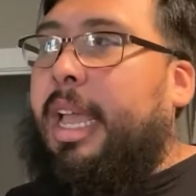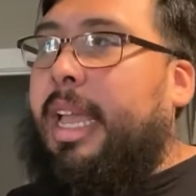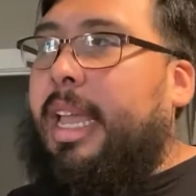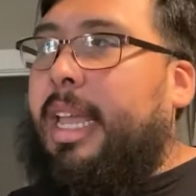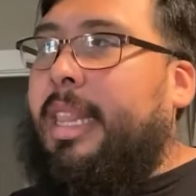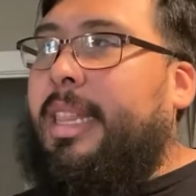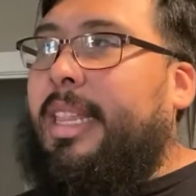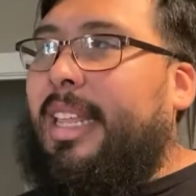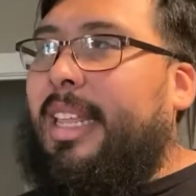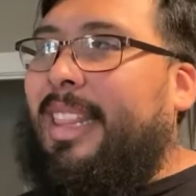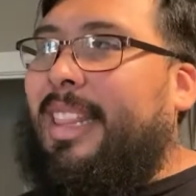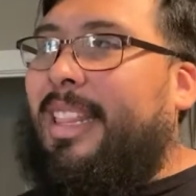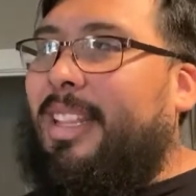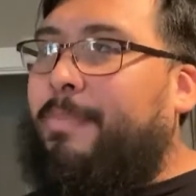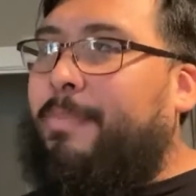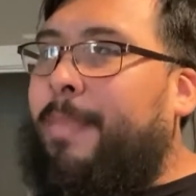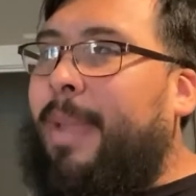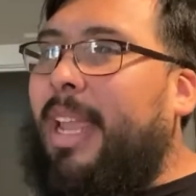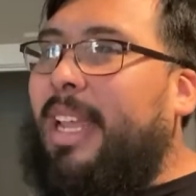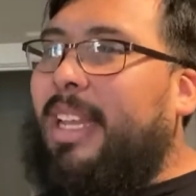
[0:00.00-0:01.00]
The
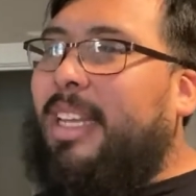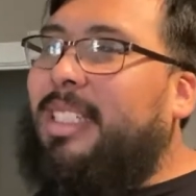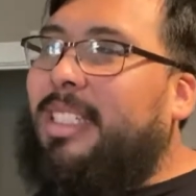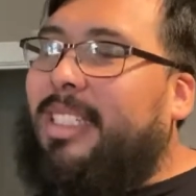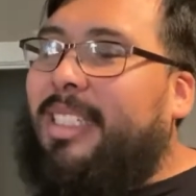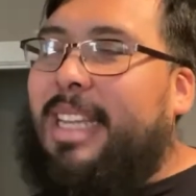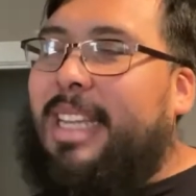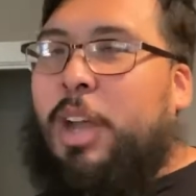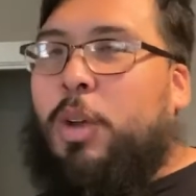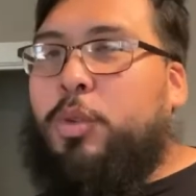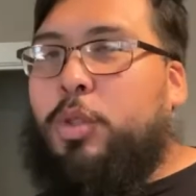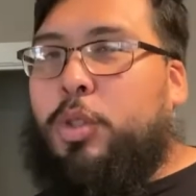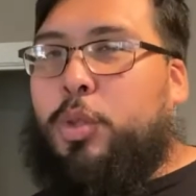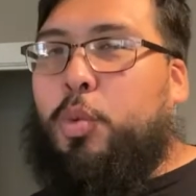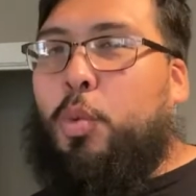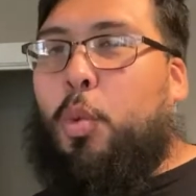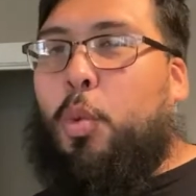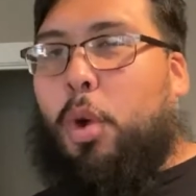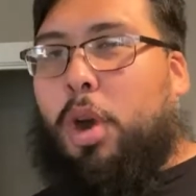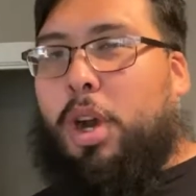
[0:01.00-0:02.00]
maintenance sounds
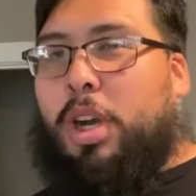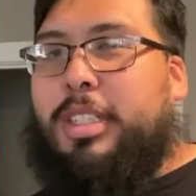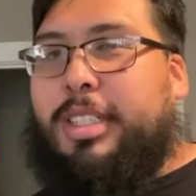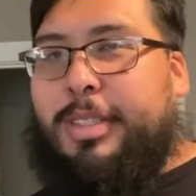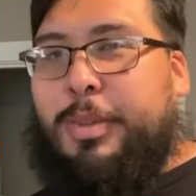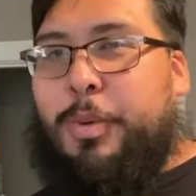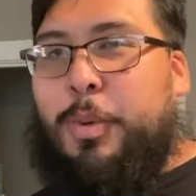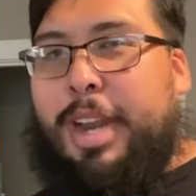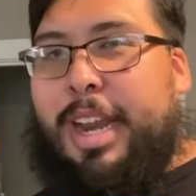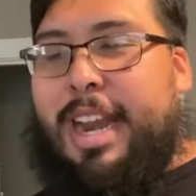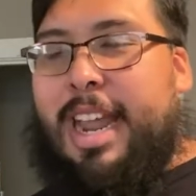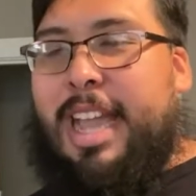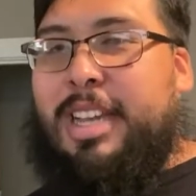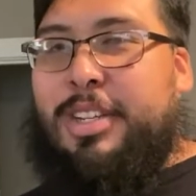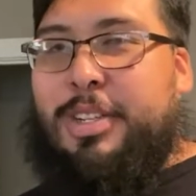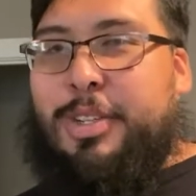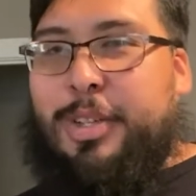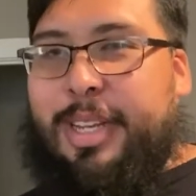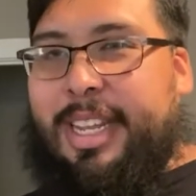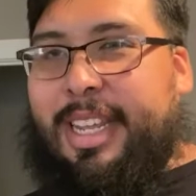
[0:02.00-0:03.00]
worse than what it
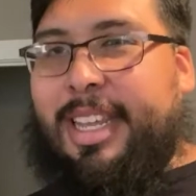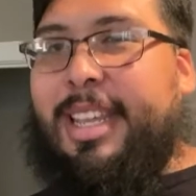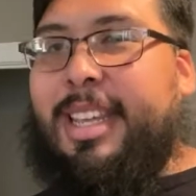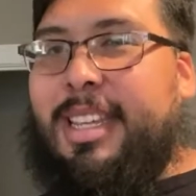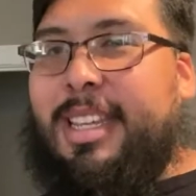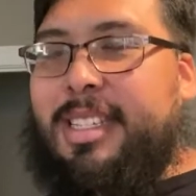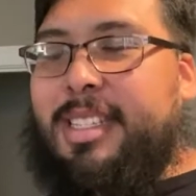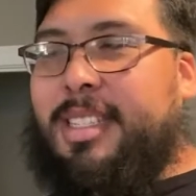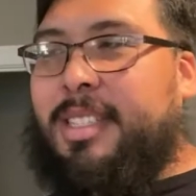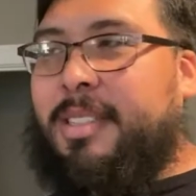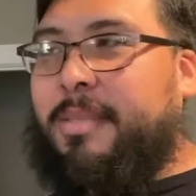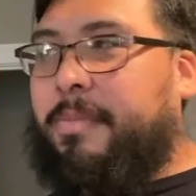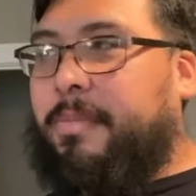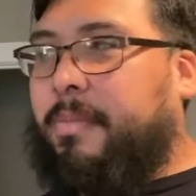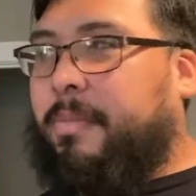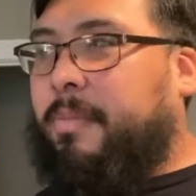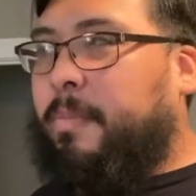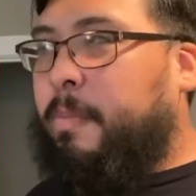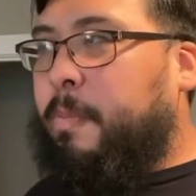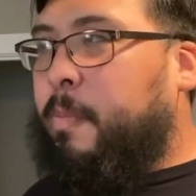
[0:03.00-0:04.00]
actually is,
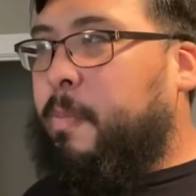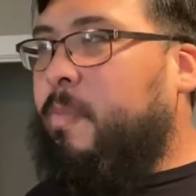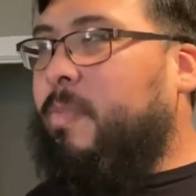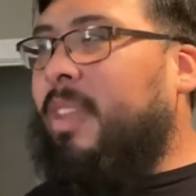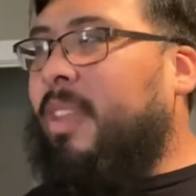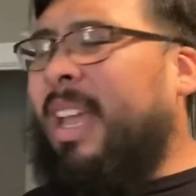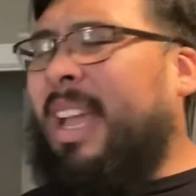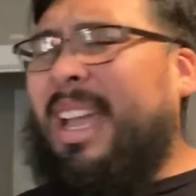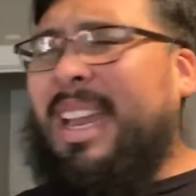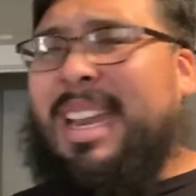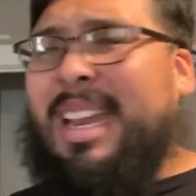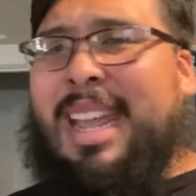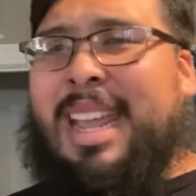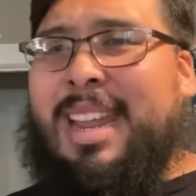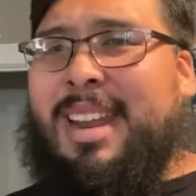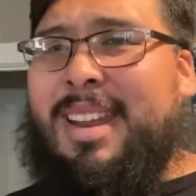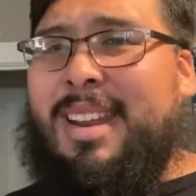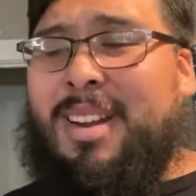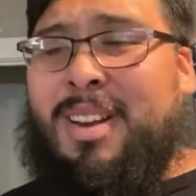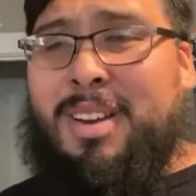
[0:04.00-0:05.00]

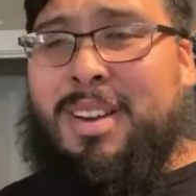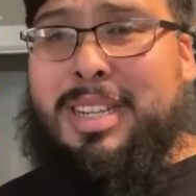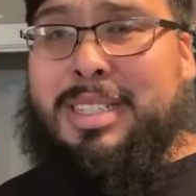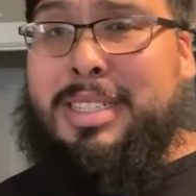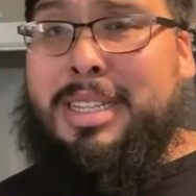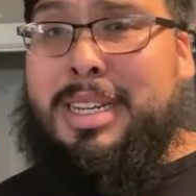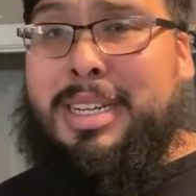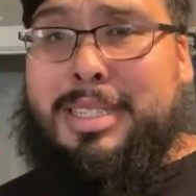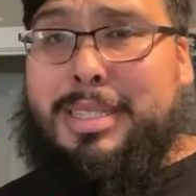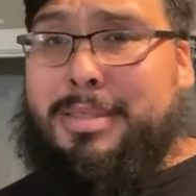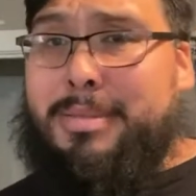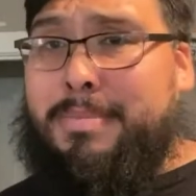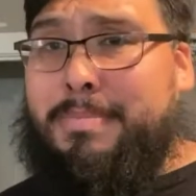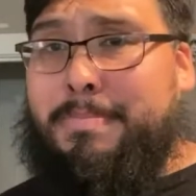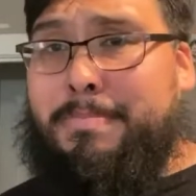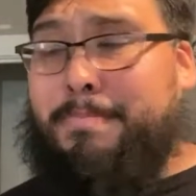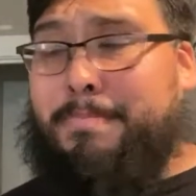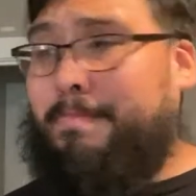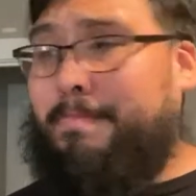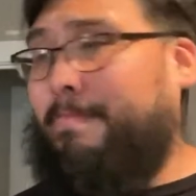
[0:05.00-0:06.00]
and honestly, it's
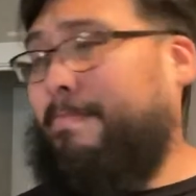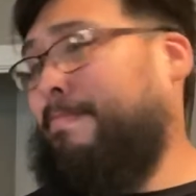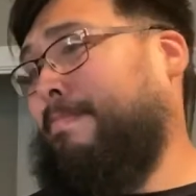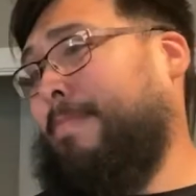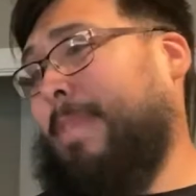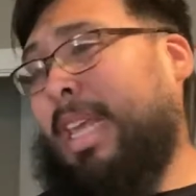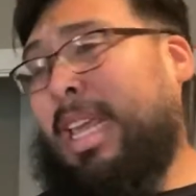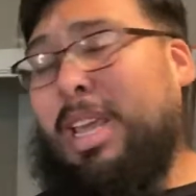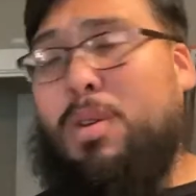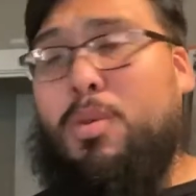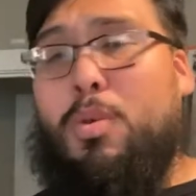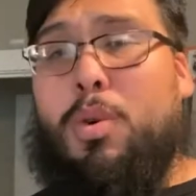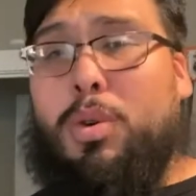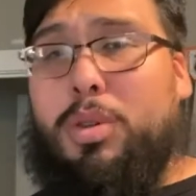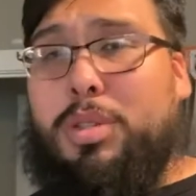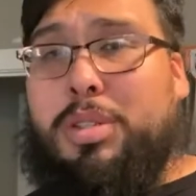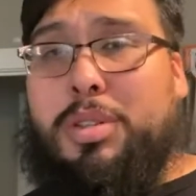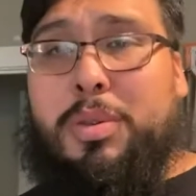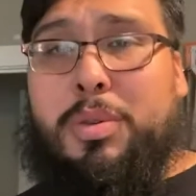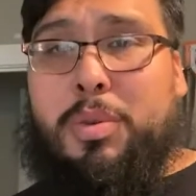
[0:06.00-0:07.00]
equal
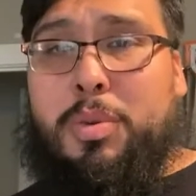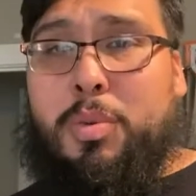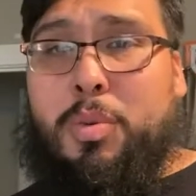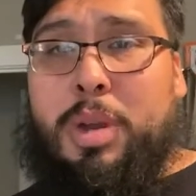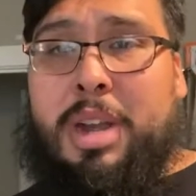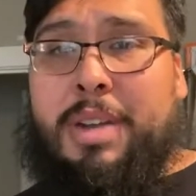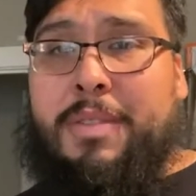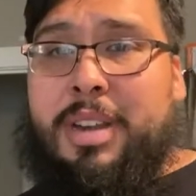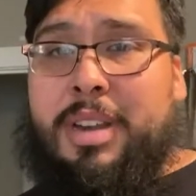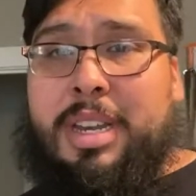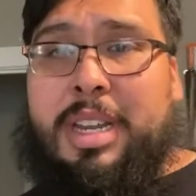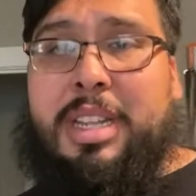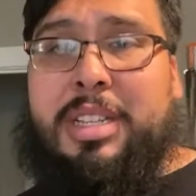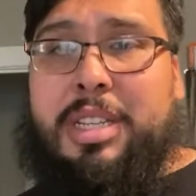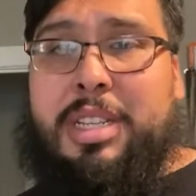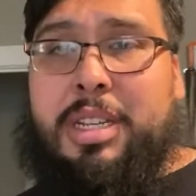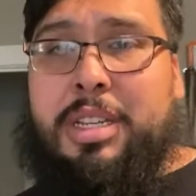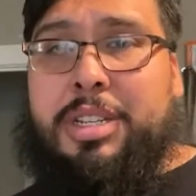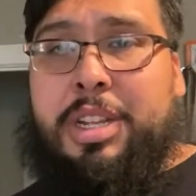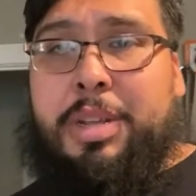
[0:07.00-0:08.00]
to whatever
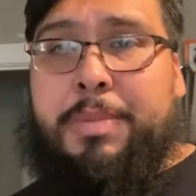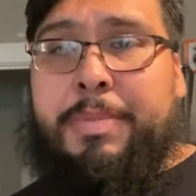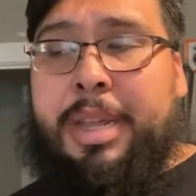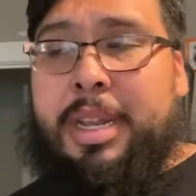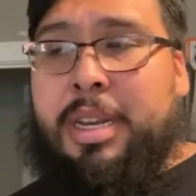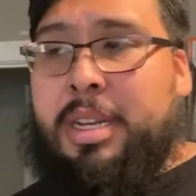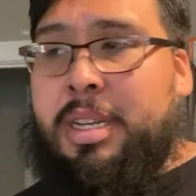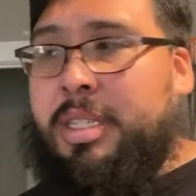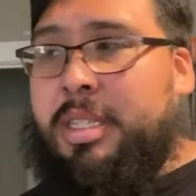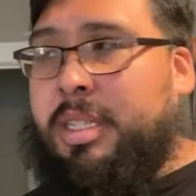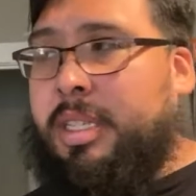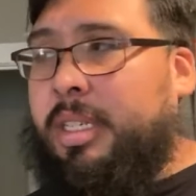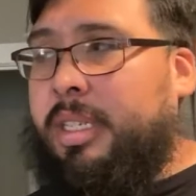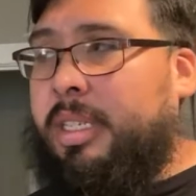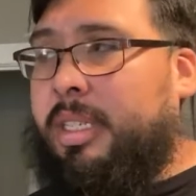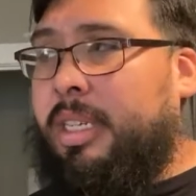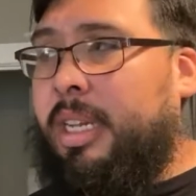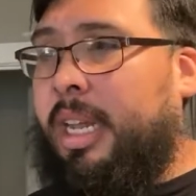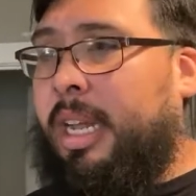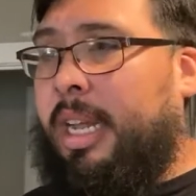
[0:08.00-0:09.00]
DTG maintenance is.